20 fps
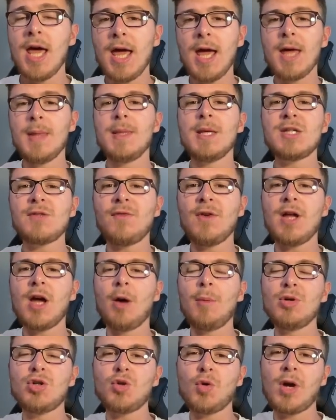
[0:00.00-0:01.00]
In this video,
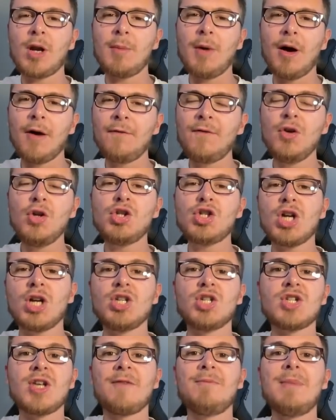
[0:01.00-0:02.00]
I'll be talking about a few
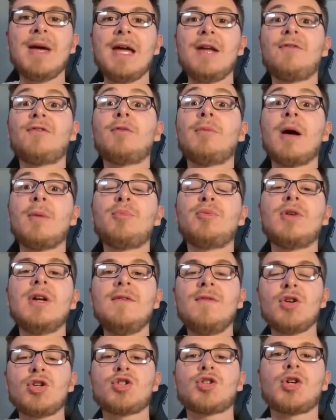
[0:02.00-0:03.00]
changes I've made from my
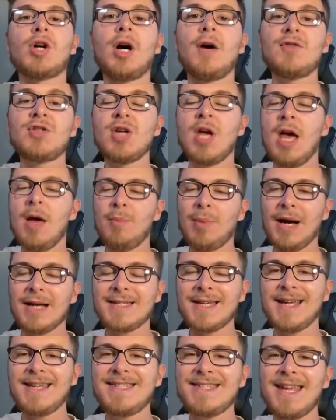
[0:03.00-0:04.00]
previous drafts. But
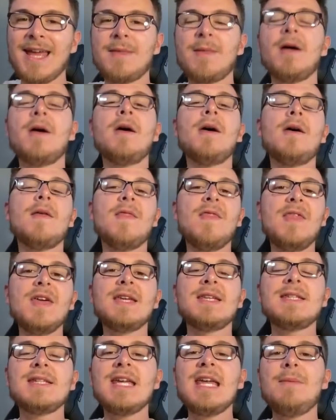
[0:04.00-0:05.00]
as I said,
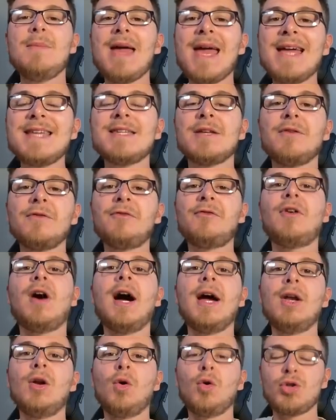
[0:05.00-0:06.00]
this team isn't
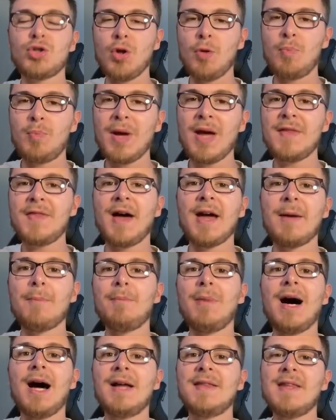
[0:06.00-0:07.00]
final. So bear that
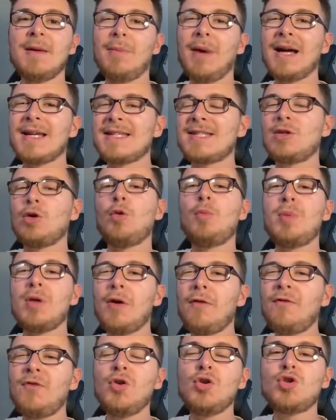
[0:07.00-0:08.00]
in mind. There might still be
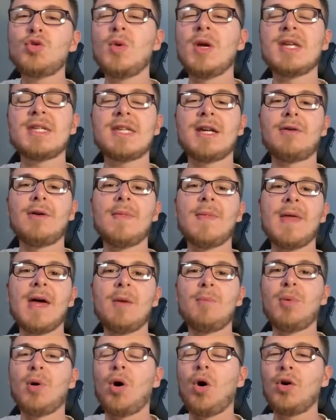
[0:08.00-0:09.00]
a few tweaks here and
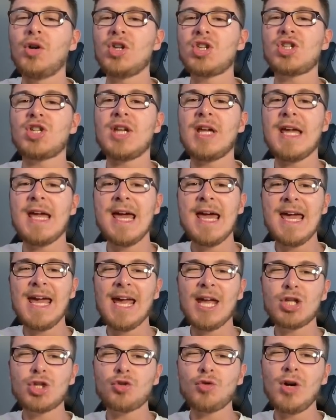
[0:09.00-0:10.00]
there, but honestly,
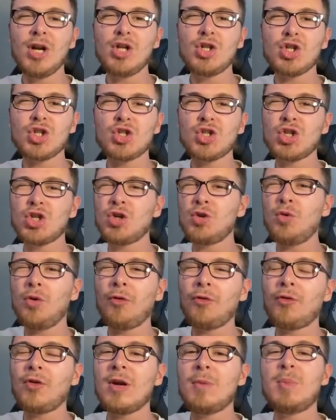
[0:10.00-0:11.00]
it's really just two or
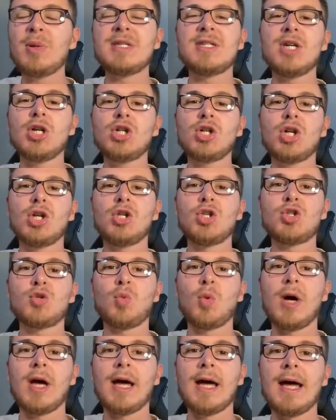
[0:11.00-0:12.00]
three positions
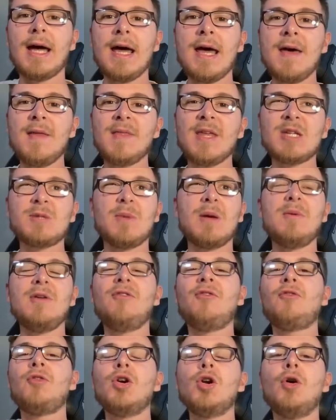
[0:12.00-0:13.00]
where there's maybe
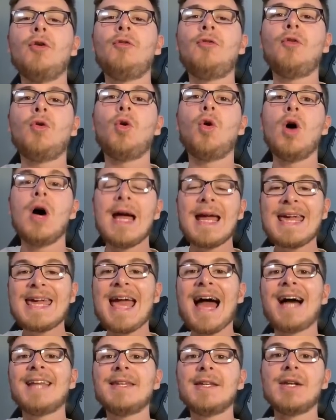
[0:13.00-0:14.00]
three or four
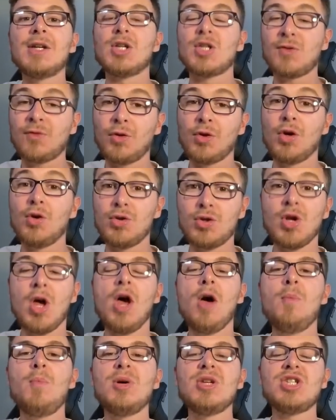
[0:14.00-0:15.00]
candidates for those
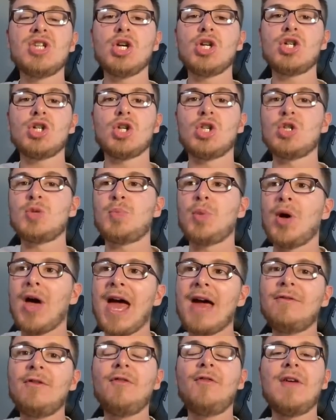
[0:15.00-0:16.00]
positions, but
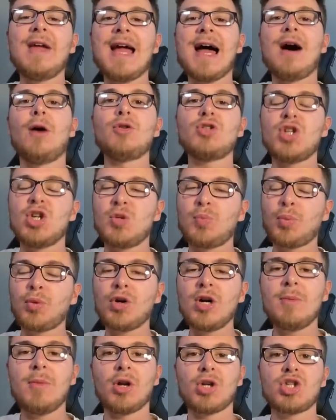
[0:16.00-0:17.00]
everything else is
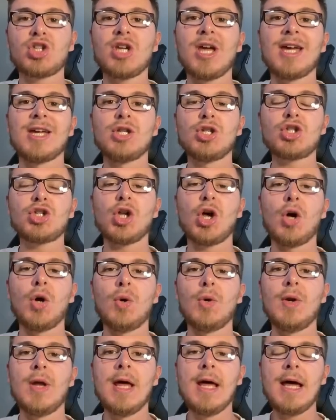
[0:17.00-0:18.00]
pretty much set in
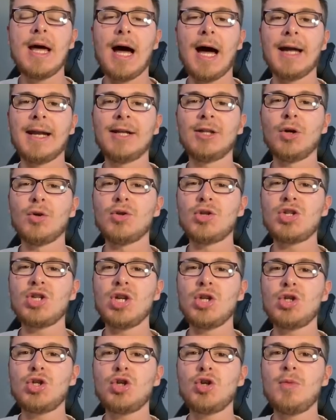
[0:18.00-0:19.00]
stone, and I don't
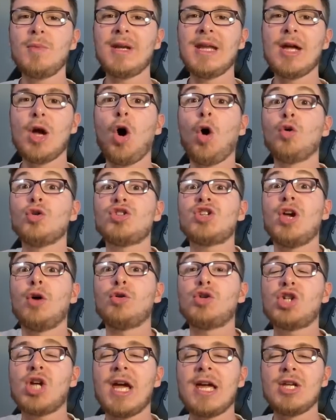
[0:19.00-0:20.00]
see too many wholesale
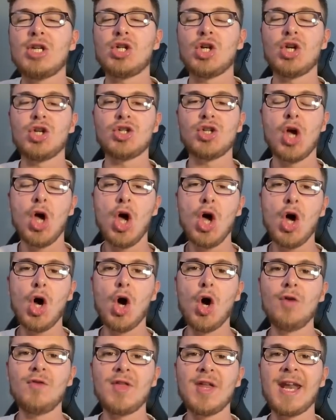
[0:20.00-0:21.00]
changes
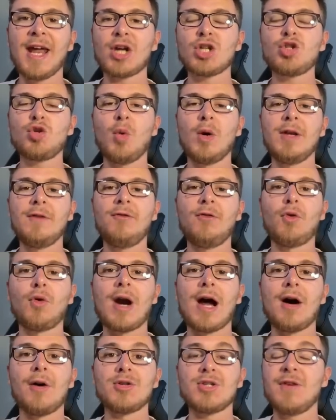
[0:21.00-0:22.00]
over the next 24
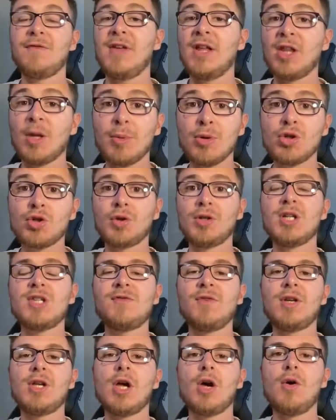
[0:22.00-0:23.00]
hours. If you end up enjoying this
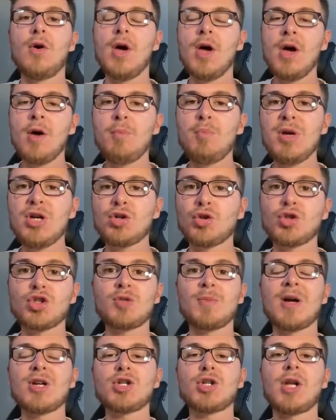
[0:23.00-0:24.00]
video, be sure to
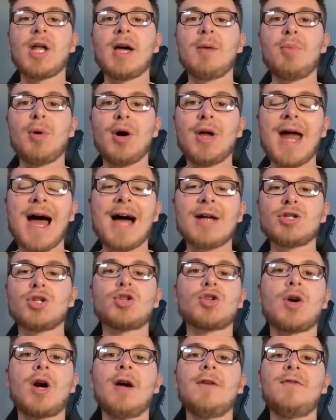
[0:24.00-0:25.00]
smash the like button and
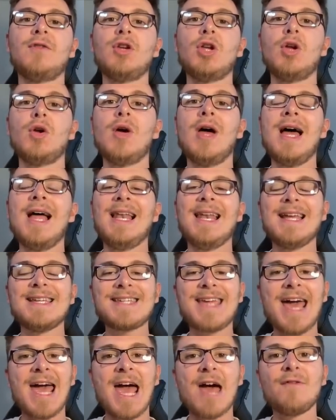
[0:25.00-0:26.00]
subscribe for new. Let's
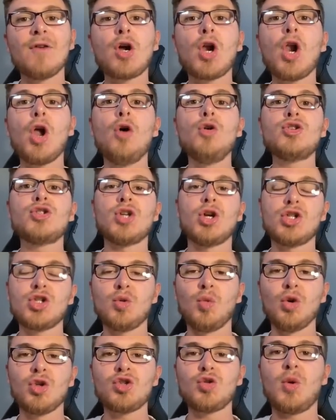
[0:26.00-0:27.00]
get ever closer
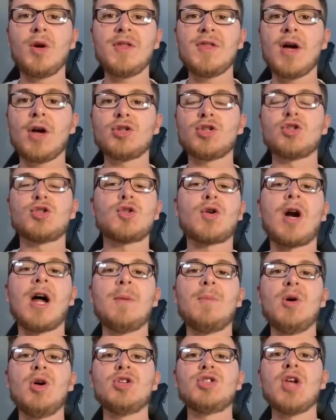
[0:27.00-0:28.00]
towards 20,000
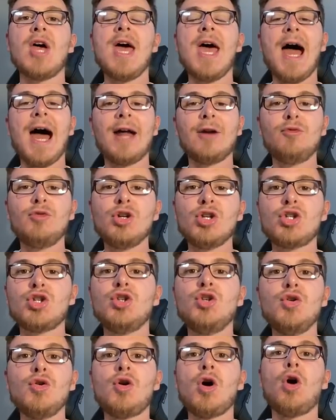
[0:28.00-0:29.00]
subscribers and reach
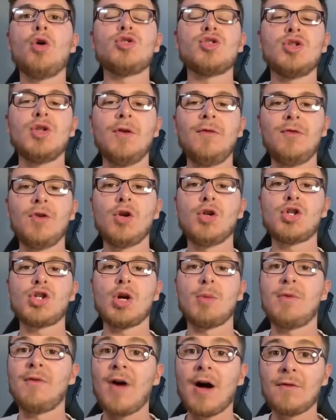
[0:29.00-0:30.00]
new goals in the
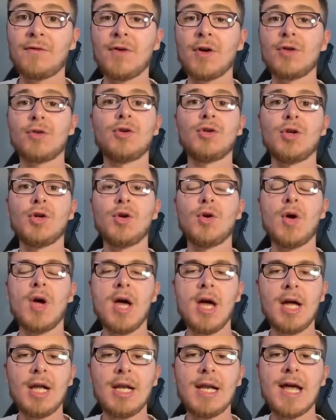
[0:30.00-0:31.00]
future. Without further ado,
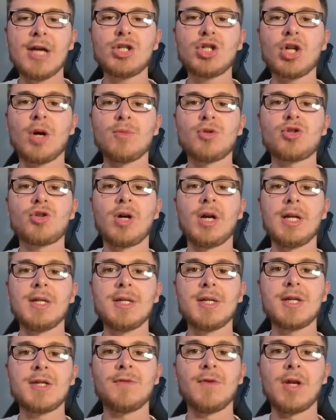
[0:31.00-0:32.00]
let's jump straight
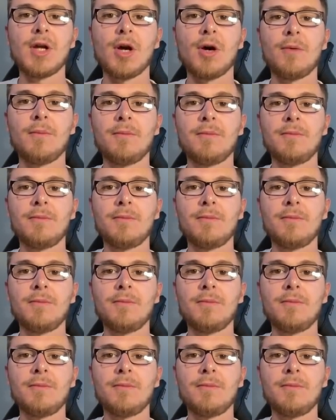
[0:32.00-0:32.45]
into this video.